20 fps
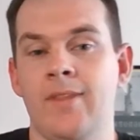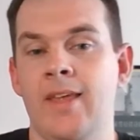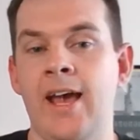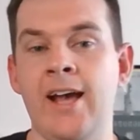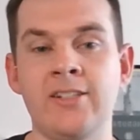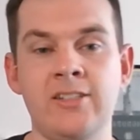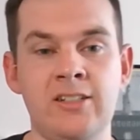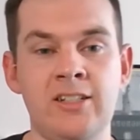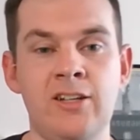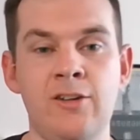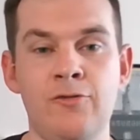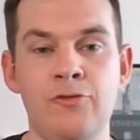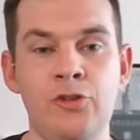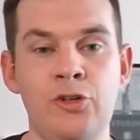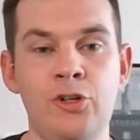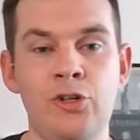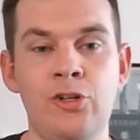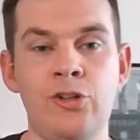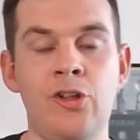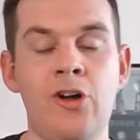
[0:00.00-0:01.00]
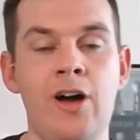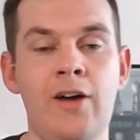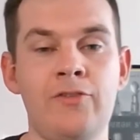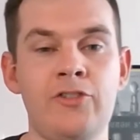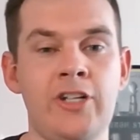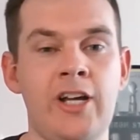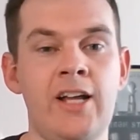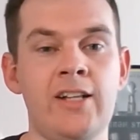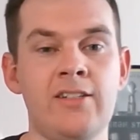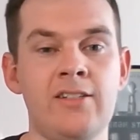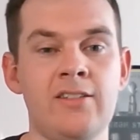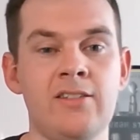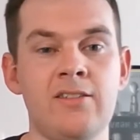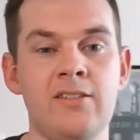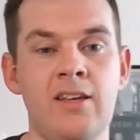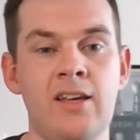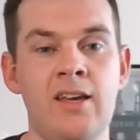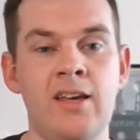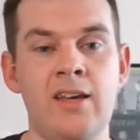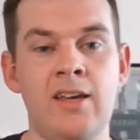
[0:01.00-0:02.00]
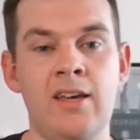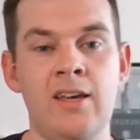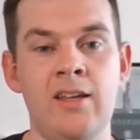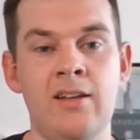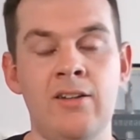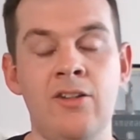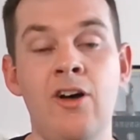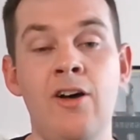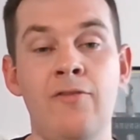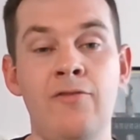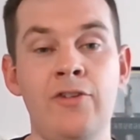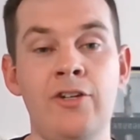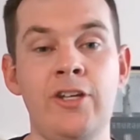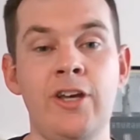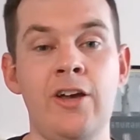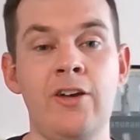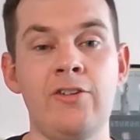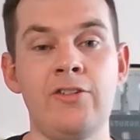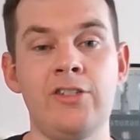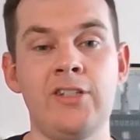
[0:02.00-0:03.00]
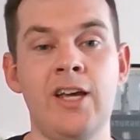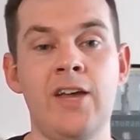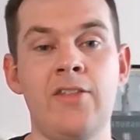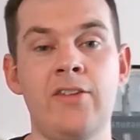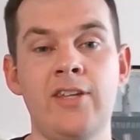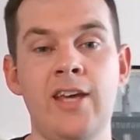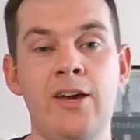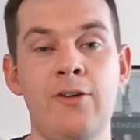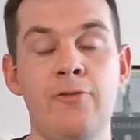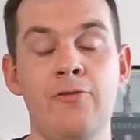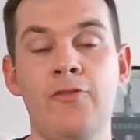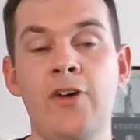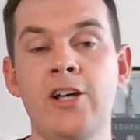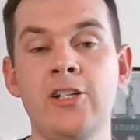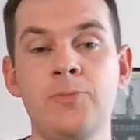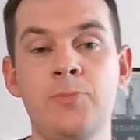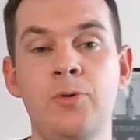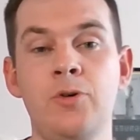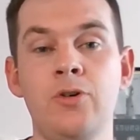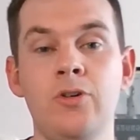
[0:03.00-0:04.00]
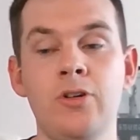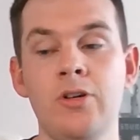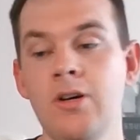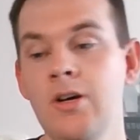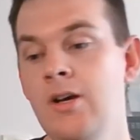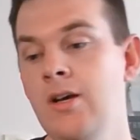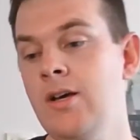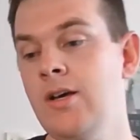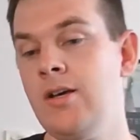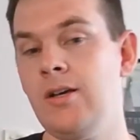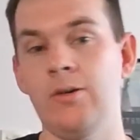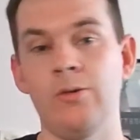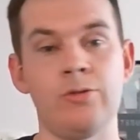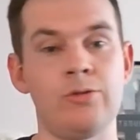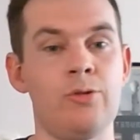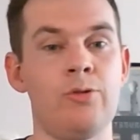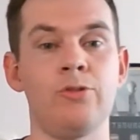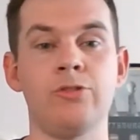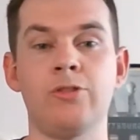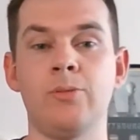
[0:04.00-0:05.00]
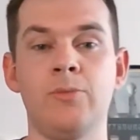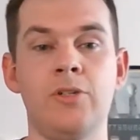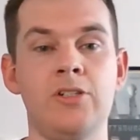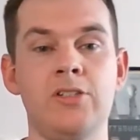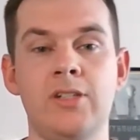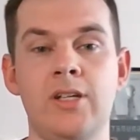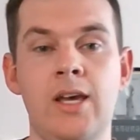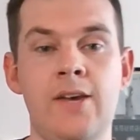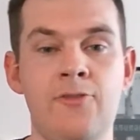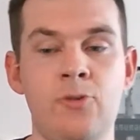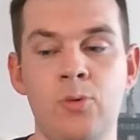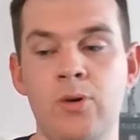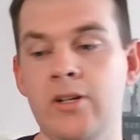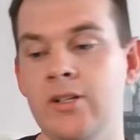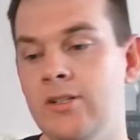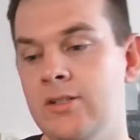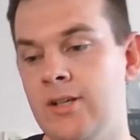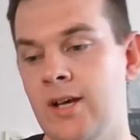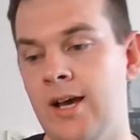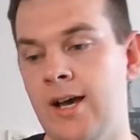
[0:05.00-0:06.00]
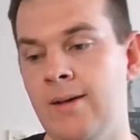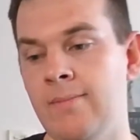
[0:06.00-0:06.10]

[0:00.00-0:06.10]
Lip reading: As I did a few live chats and live videos the other day on Facebook, it was awesome to see everyone's